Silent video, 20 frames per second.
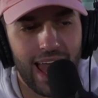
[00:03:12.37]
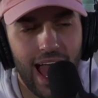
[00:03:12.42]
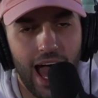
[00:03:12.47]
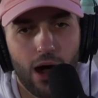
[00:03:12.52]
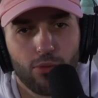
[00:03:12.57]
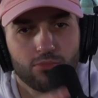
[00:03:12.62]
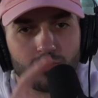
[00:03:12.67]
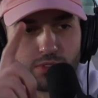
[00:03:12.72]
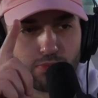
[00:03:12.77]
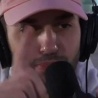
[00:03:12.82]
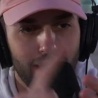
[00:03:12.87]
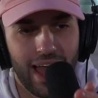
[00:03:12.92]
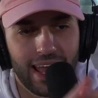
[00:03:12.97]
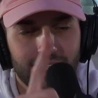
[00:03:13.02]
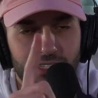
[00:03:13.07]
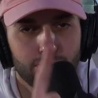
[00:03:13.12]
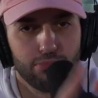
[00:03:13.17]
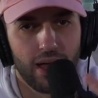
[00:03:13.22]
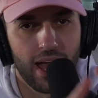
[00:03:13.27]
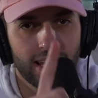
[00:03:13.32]
albums back
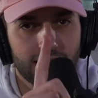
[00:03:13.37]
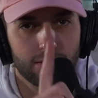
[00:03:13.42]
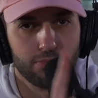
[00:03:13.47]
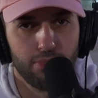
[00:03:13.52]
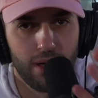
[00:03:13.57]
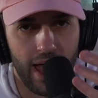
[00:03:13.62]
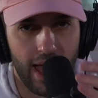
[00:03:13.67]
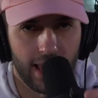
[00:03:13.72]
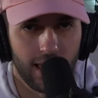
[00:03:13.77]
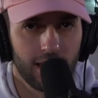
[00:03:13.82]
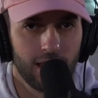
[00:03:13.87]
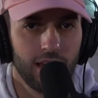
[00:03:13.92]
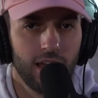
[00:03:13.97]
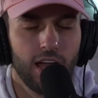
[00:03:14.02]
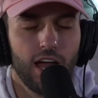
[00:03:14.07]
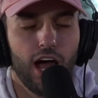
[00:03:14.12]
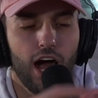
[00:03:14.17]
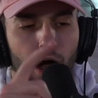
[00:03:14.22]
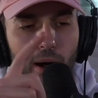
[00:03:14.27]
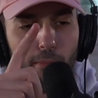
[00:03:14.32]
to back to back,
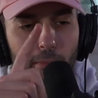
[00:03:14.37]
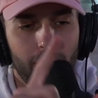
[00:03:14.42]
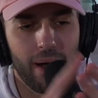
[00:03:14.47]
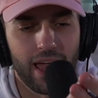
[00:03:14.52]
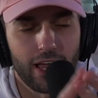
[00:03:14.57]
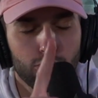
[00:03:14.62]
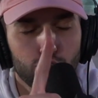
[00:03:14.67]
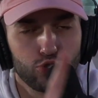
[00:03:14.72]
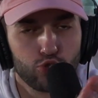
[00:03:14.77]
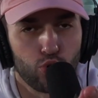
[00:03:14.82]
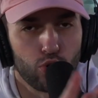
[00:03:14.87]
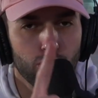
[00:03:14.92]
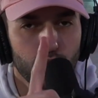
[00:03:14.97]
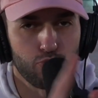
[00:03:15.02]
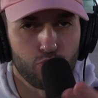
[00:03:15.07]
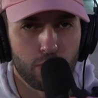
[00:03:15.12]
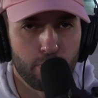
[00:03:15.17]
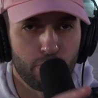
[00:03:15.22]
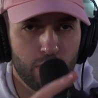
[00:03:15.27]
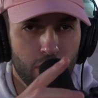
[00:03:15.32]
a Michael Jordan
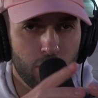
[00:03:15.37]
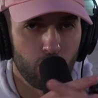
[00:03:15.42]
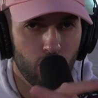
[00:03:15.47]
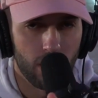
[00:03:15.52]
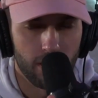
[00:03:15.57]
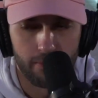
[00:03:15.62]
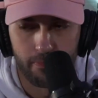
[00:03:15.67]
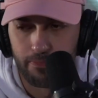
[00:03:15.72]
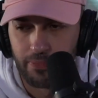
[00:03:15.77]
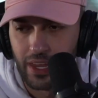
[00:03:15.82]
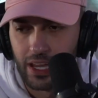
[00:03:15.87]
three-peat run.